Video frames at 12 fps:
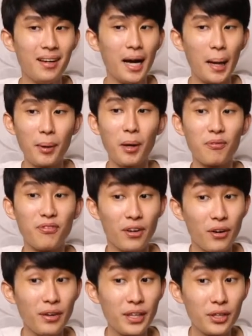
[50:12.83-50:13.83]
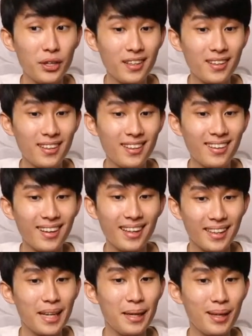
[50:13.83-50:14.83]
I'm not very good at
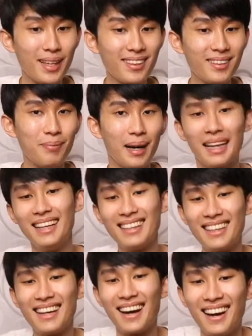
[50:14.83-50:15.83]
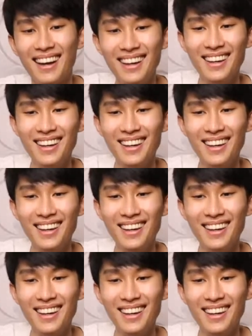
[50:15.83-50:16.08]
aiming, but yeah.